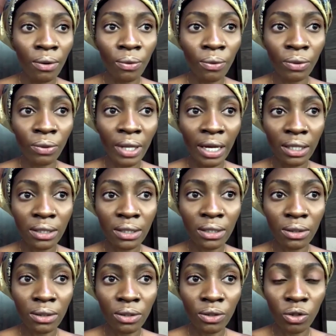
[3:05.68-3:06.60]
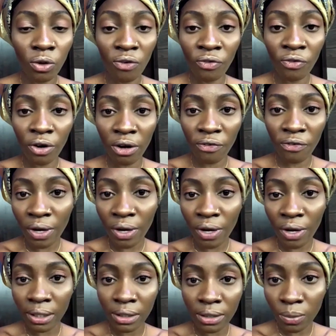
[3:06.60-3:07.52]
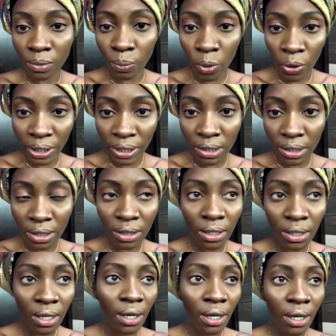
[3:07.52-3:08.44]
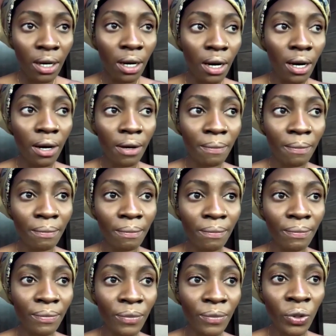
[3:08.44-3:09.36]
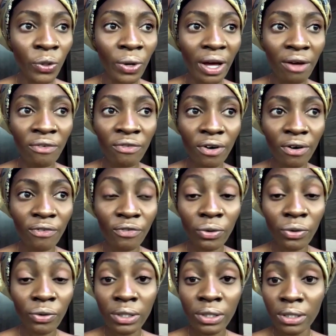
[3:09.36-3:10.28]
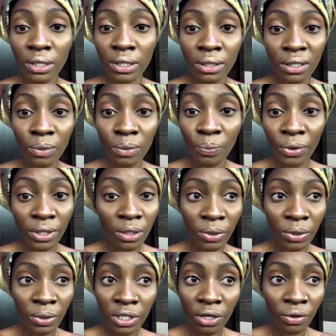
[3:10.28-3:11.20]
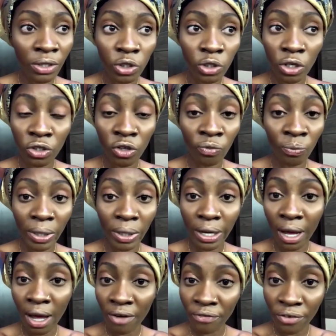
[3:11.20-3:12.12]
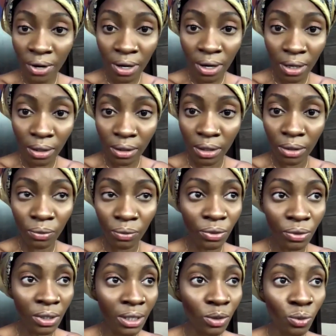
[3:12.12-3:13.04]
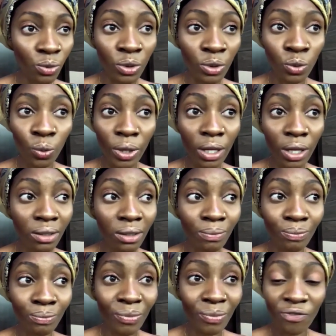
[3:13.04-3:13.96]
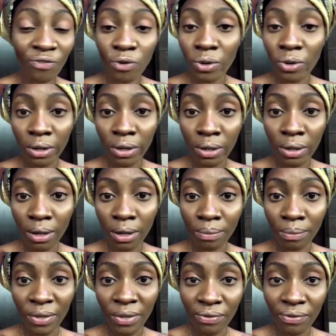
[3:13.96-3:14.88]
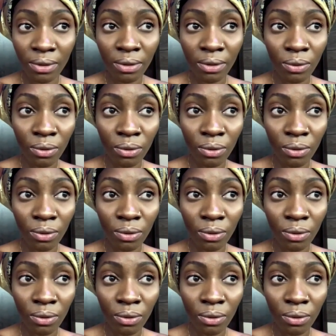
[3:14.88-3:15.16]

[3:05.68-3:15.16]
that verify these points. You have, for instance, the Presbyterian Church of Biafra. This was well before even